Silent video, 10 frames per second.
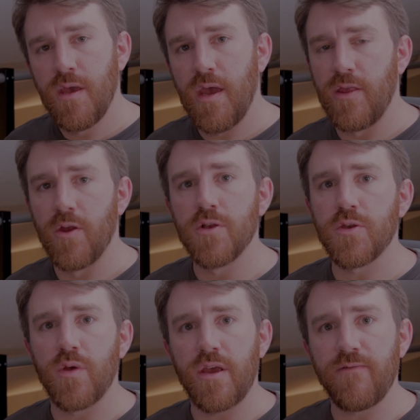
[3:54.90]
and then
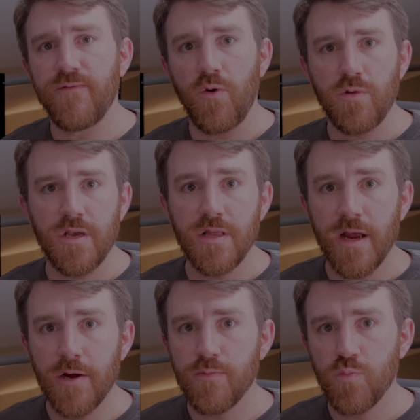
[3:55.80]
also a Foley
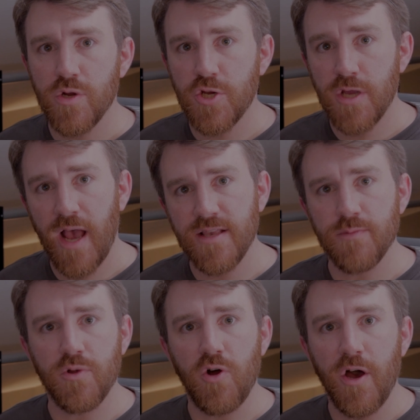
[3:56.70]
layer, which has
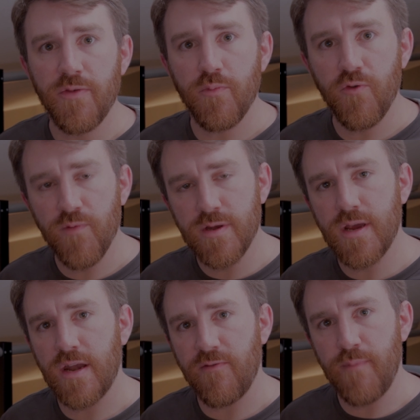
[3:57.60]
some cloth movement
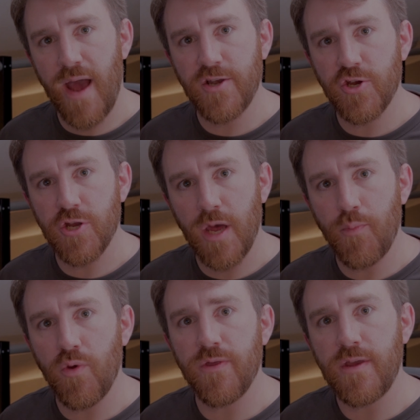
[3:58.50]
kind of matched up
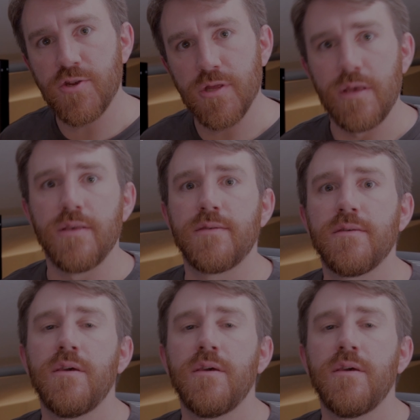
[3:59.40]
with each of these